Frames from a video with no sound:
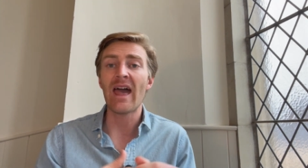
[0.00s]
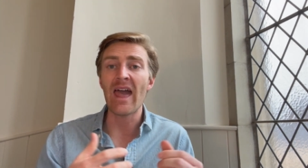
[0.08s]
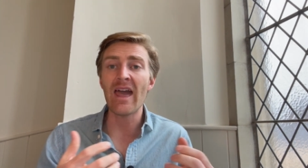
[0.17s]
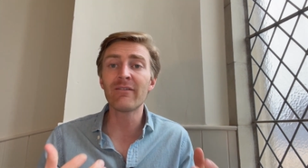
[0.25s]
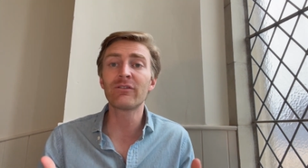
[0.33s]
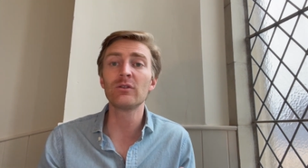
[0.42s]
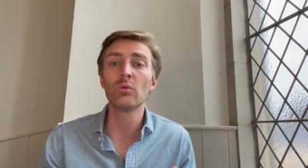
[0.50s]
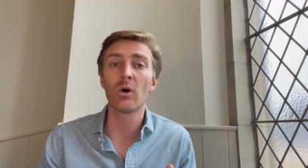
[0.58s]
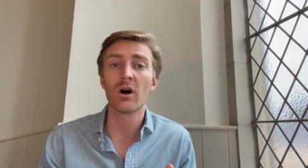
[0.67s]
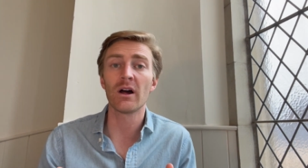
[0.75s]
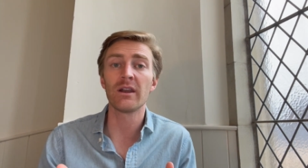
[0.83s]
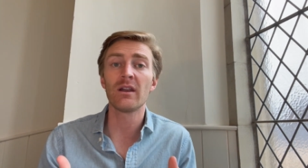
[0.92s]

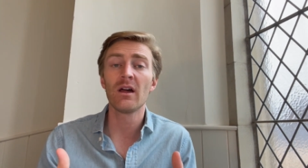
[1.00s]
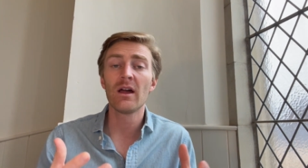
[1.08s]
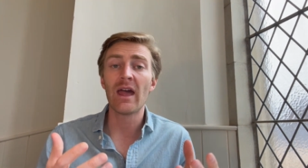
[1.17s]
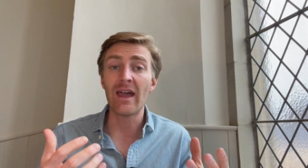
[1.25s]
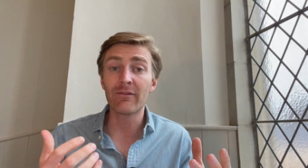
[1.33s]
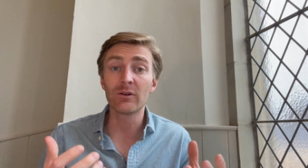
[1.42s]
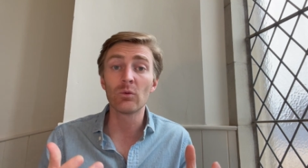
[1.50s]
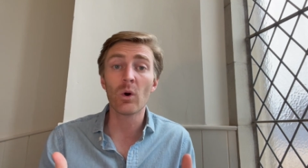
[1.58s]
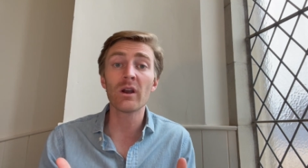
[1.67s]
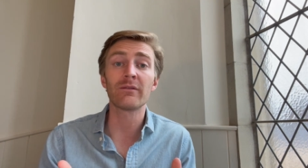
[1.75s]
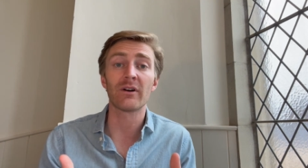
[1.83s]
Everyone, every one of